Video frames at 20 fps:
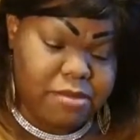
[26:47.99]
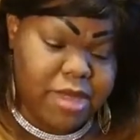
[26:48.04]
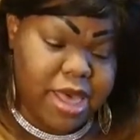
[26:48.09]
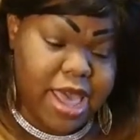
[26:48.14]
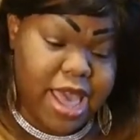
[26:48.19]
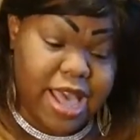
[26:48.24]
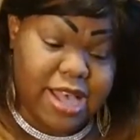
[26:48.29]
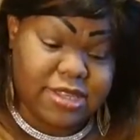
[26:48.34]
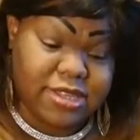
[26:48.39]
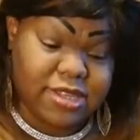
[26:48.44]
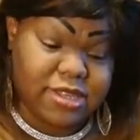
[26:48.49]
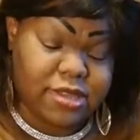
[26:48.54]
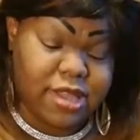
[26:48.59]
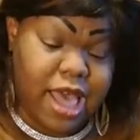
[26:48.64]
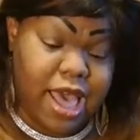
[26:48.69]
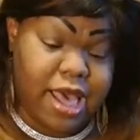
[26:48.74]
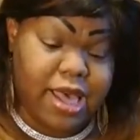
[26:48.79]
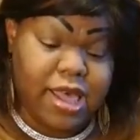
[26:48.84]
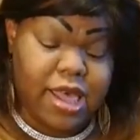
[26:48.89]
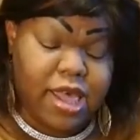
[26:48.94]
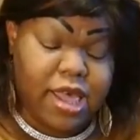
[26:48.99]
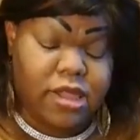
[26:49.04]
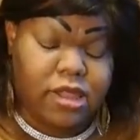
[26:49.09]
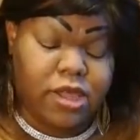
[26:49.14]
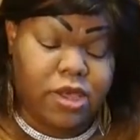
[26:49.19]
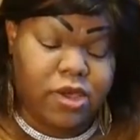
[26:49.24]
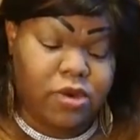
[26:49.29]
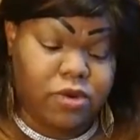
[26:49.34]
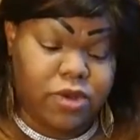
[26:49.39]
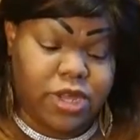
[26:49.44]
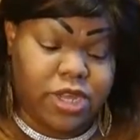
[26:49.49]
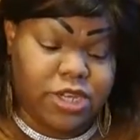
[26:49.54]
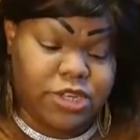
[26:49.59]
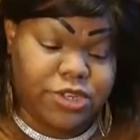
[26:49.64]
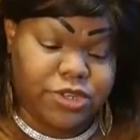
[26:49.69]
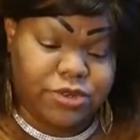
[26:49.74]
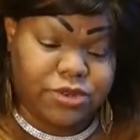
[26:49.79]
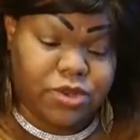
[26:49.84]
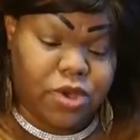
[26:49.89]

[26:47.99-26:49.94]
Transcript: They asses got legal issues.